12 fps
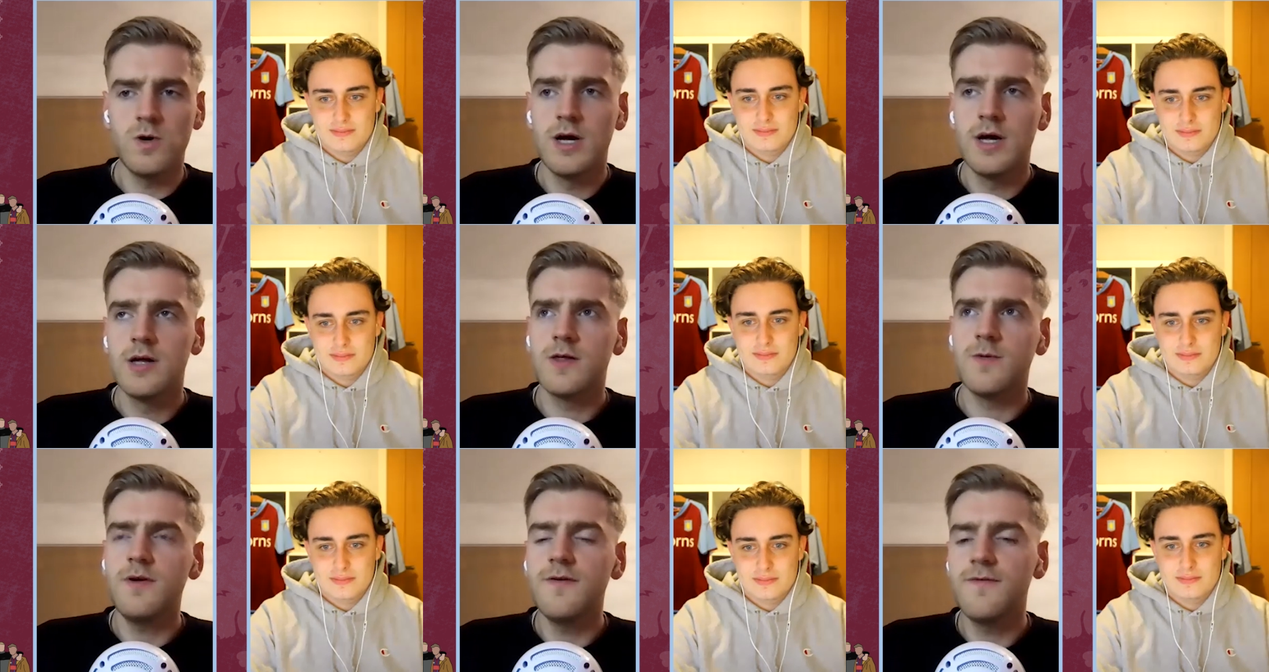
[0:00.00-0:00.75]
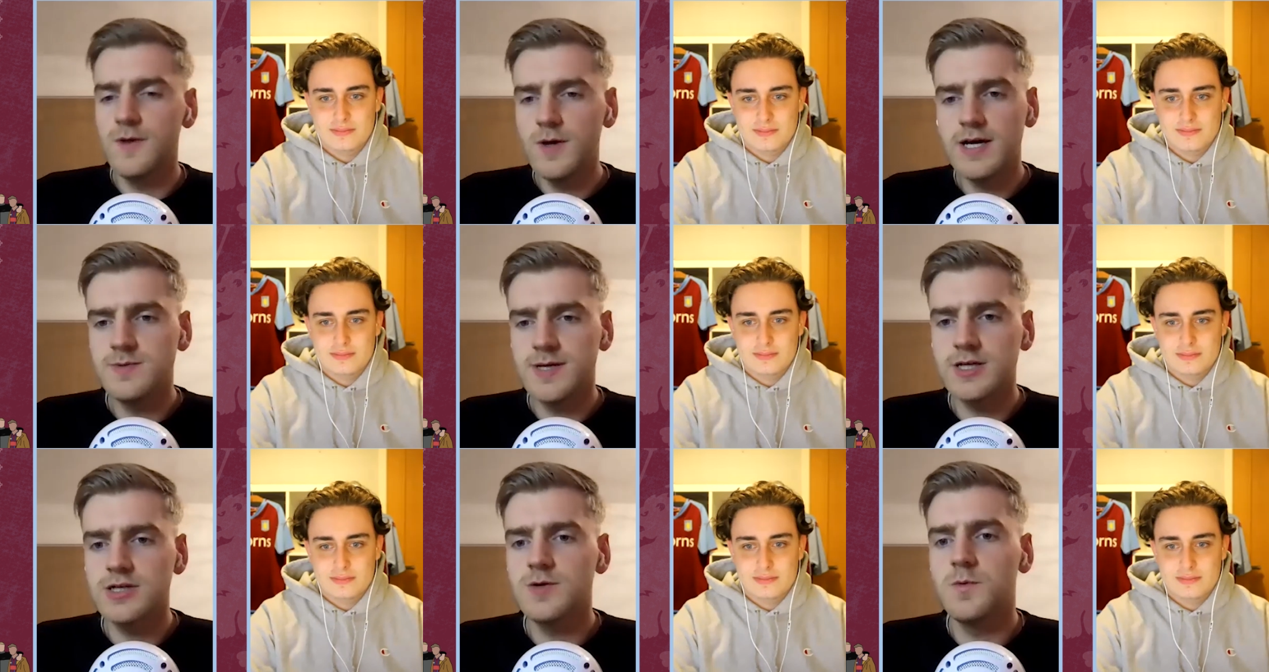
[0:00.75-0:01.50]
Speaker 1: There's been a few games
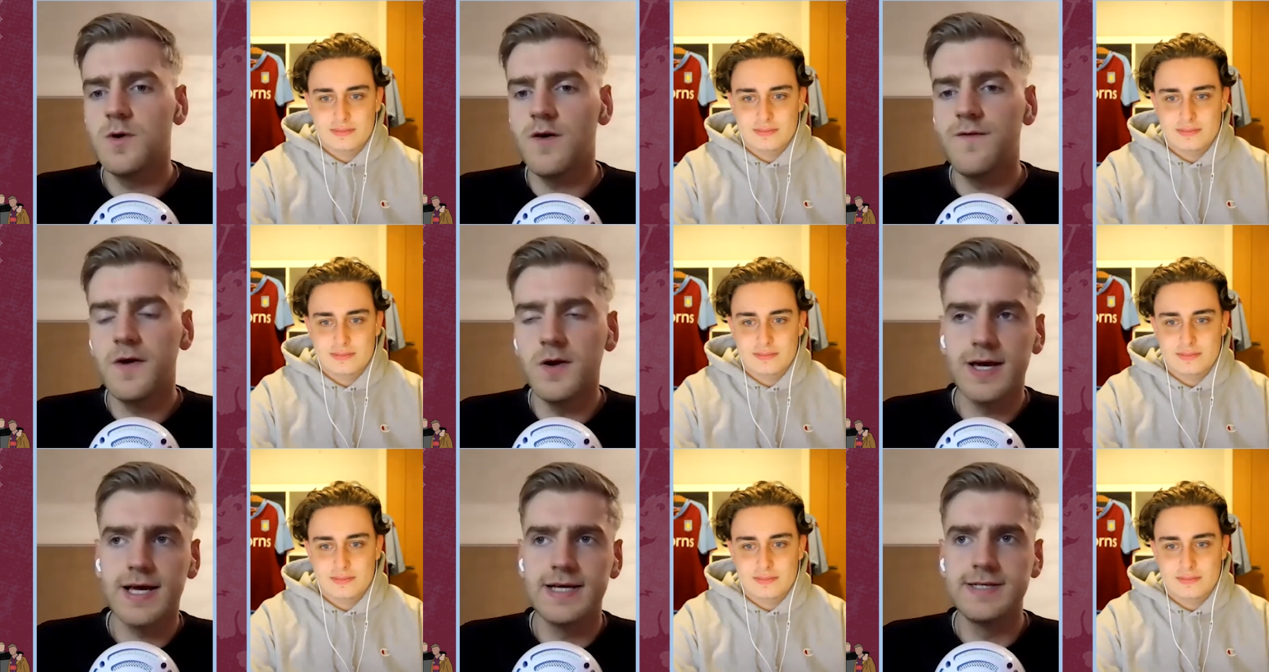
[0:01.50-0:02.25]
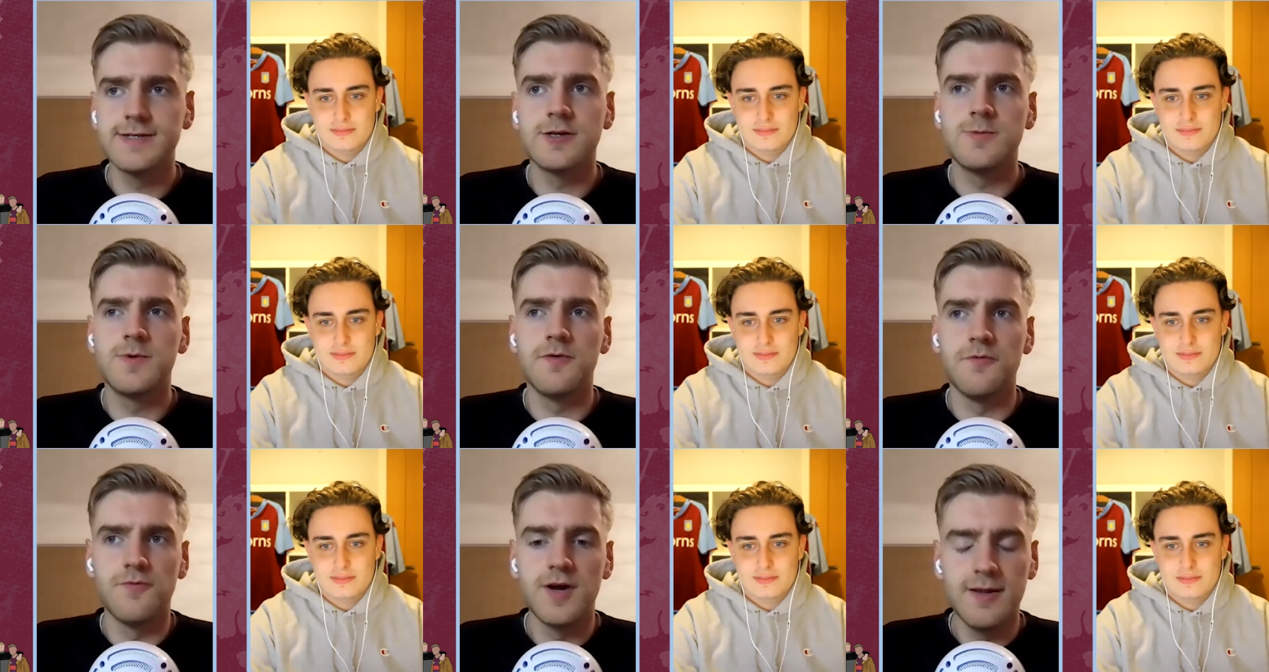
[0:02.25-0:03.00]
actually where I felt like he's going to be a
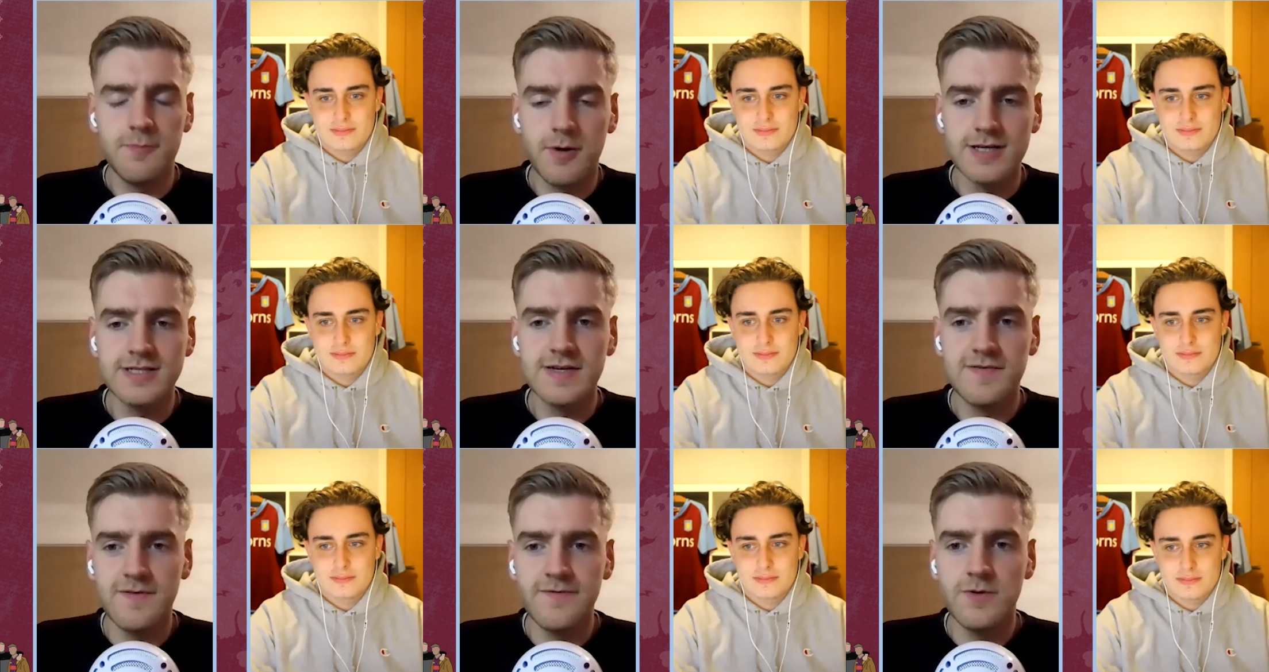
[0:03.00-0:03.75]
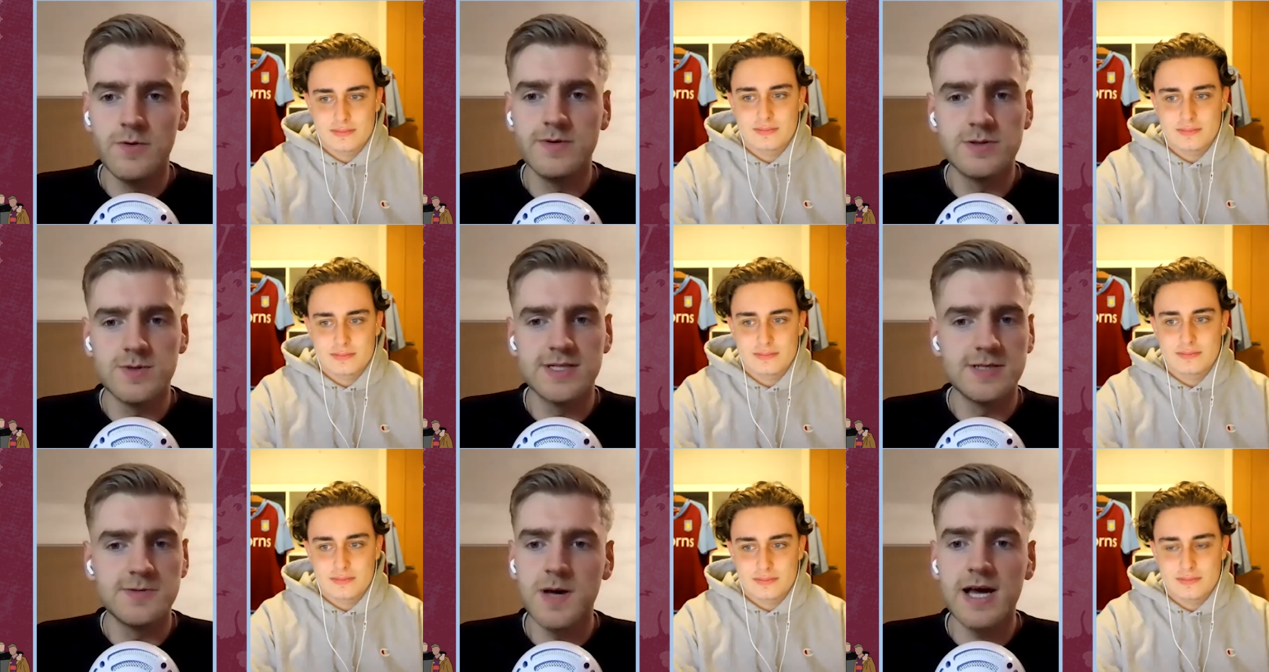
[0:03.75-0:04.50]
really positive influence once he's
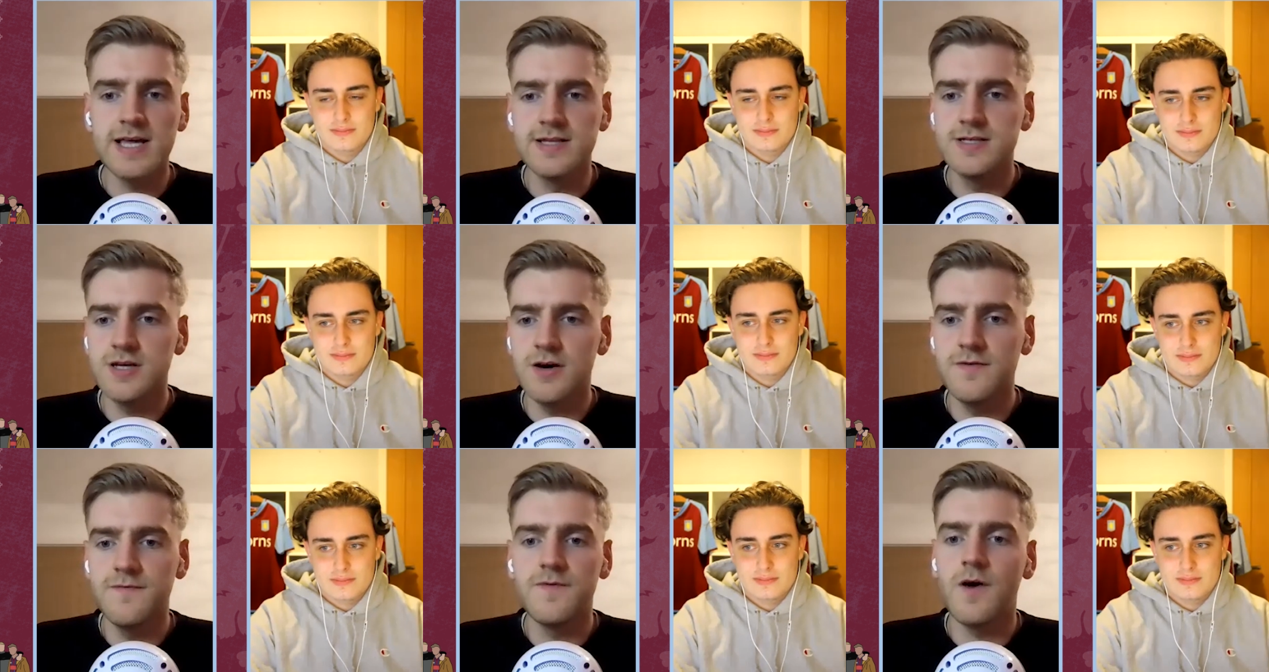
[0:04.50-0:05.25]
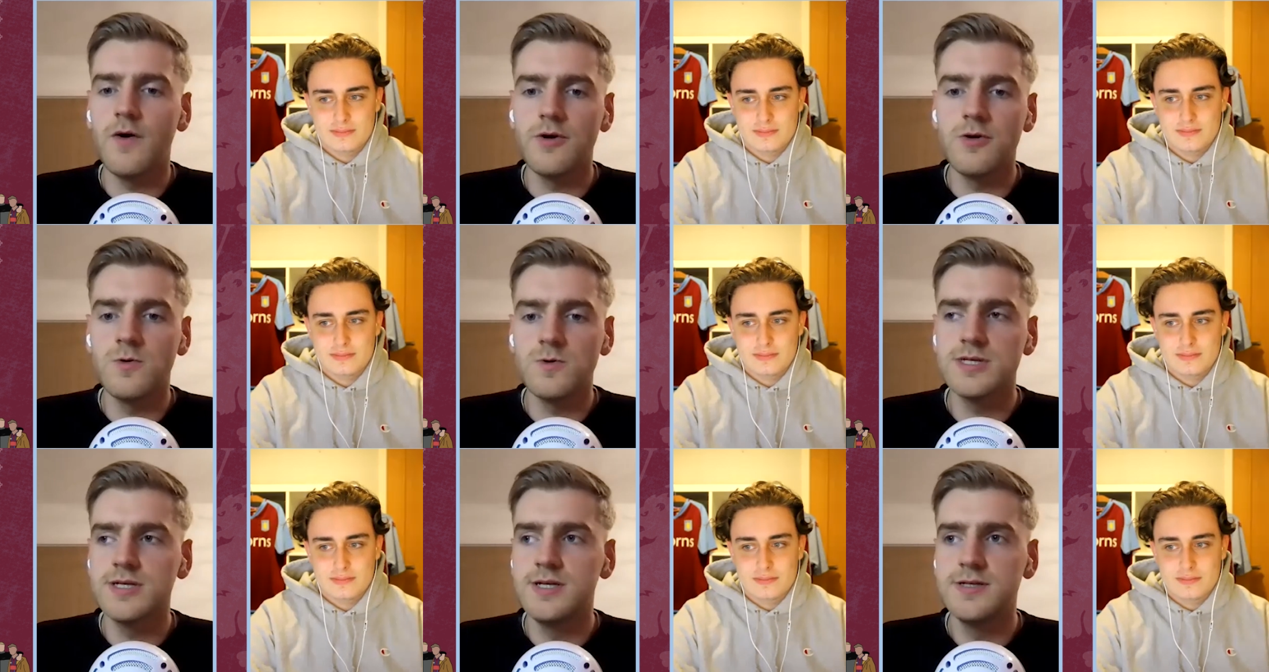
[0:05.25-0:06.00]
back in the side and firing on all
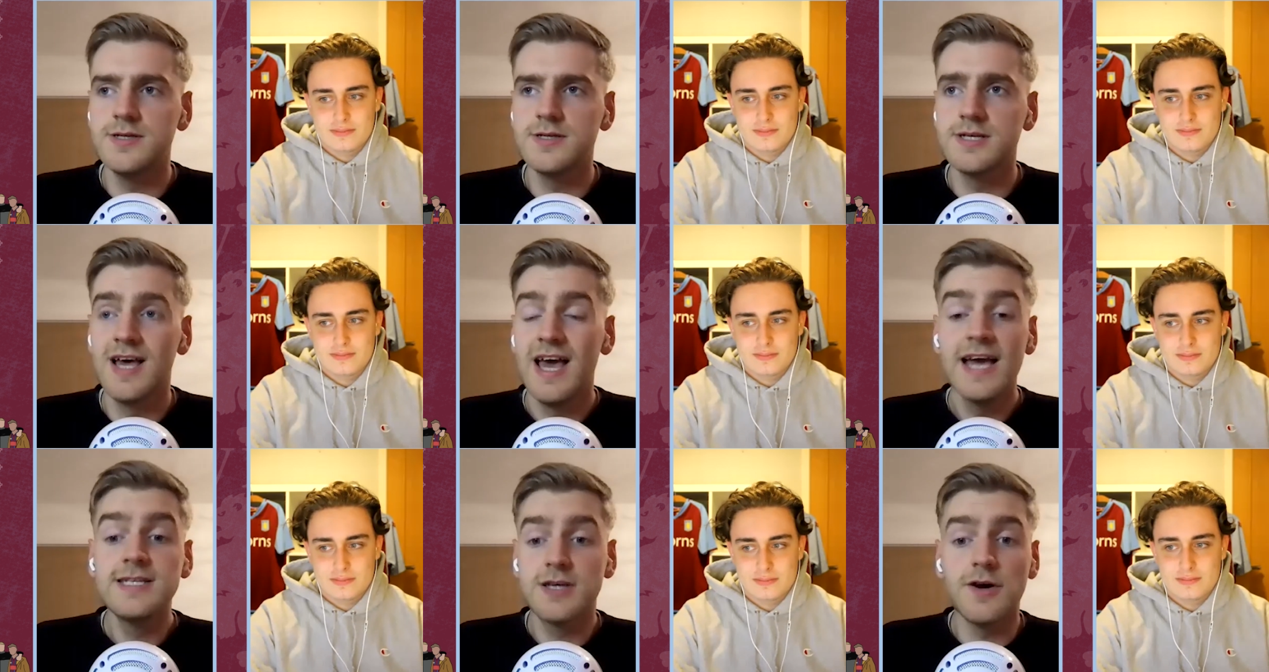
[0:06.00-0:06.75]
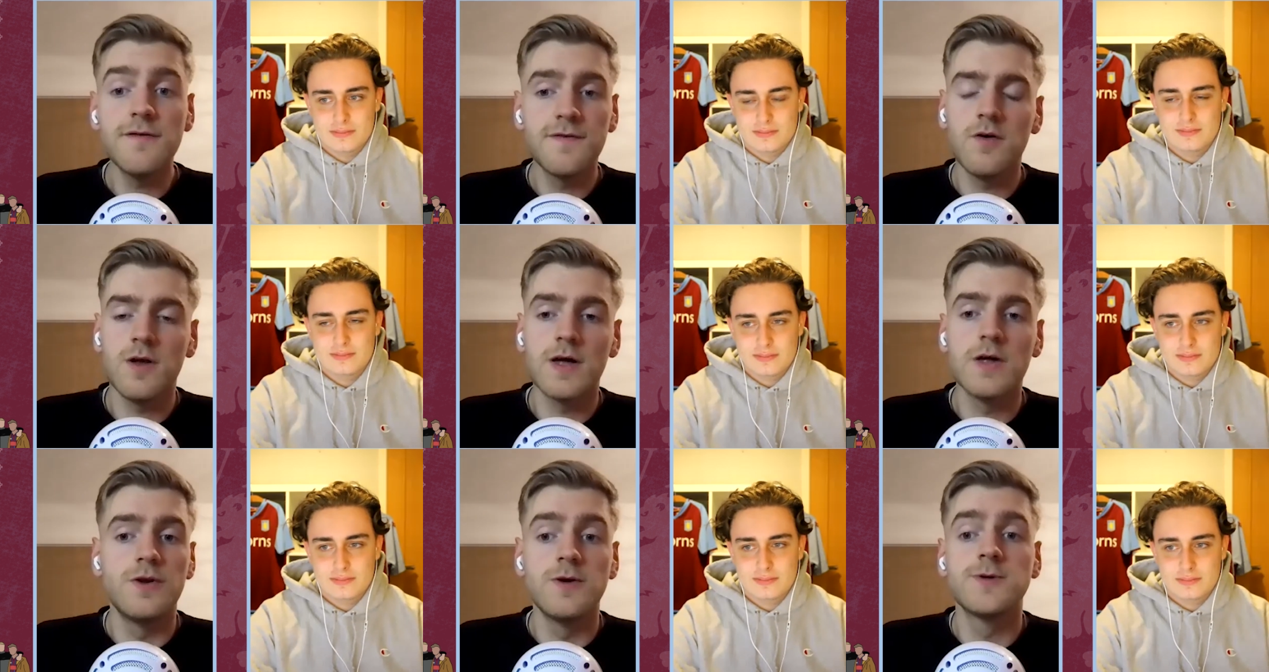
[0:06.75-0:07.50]
cylinders. He's going to feel like a
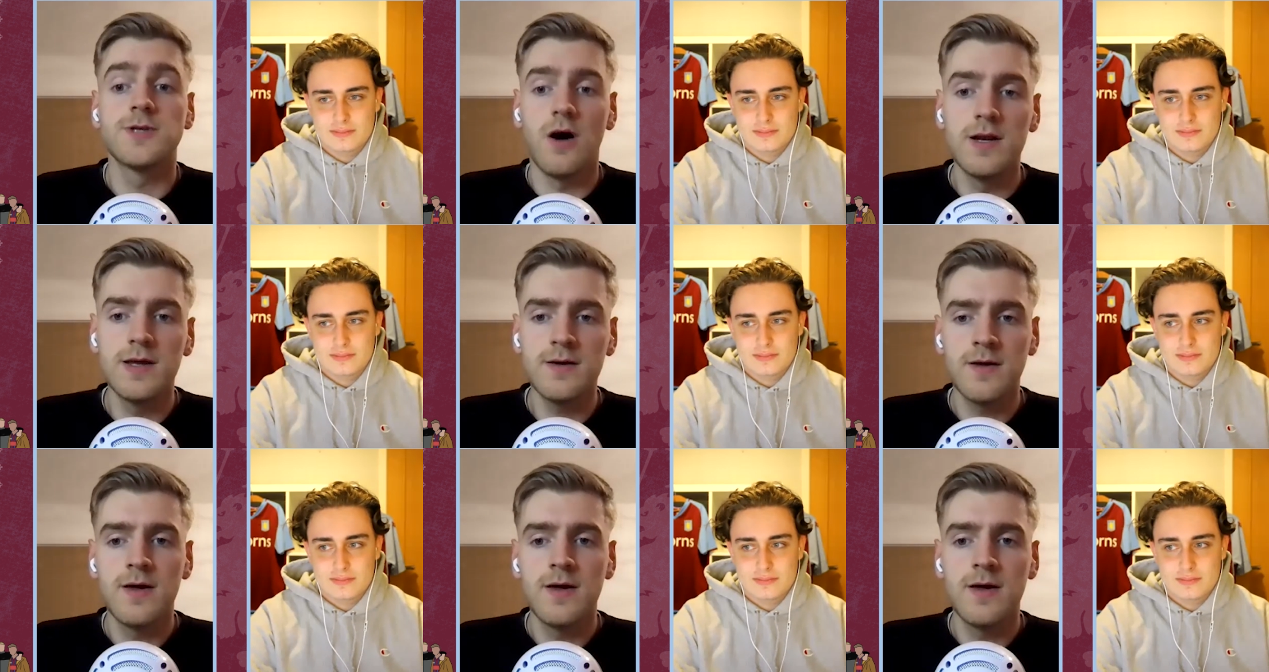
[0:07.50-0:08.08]
new signing